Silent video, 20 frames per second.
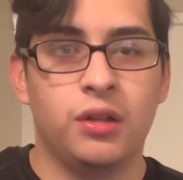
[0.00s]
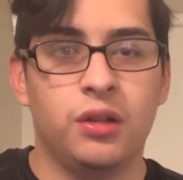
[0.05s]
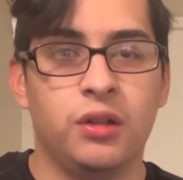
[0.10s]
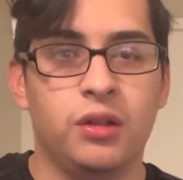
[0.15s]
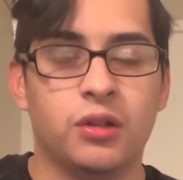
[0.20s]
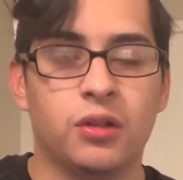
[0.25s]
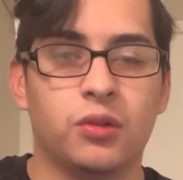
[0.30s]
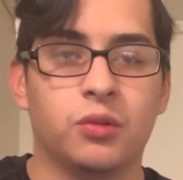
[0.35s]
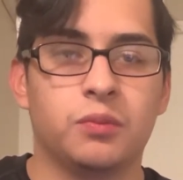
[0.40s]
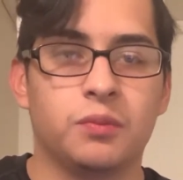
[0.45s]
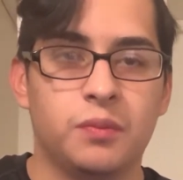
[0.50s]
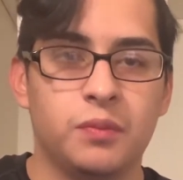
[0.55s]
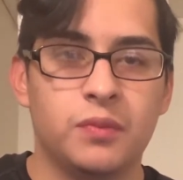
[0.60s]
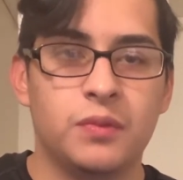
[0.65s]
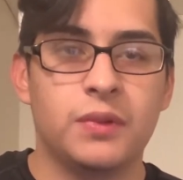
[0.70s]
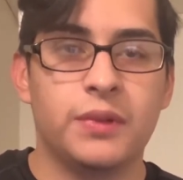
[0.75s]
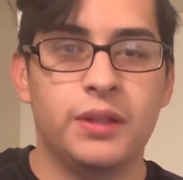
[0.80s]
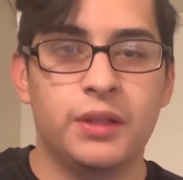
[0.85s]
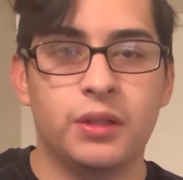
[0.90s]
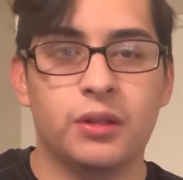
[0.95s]

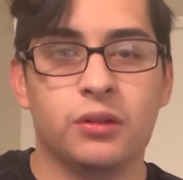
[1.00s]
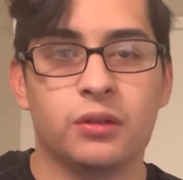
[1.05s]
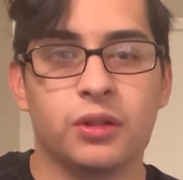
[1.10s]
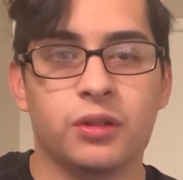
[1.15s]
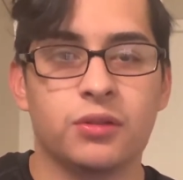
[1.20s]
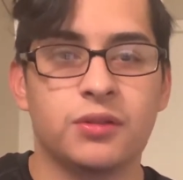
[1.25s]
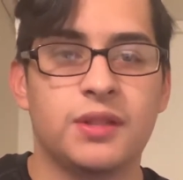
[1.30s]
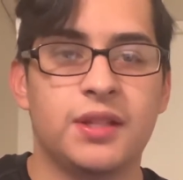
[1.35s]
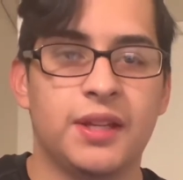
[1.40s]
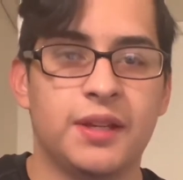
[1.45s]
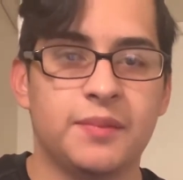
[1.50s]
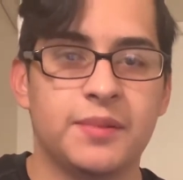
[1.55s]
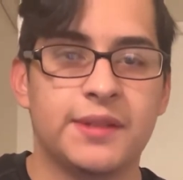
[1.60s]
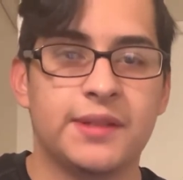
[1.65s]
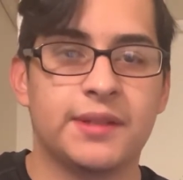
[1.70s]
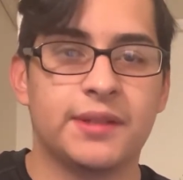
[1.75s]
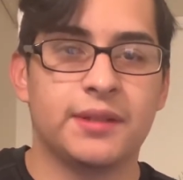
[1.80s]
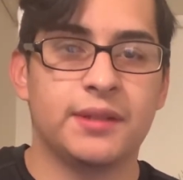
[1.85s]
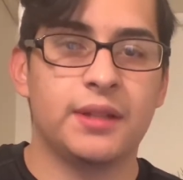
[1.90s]
little tips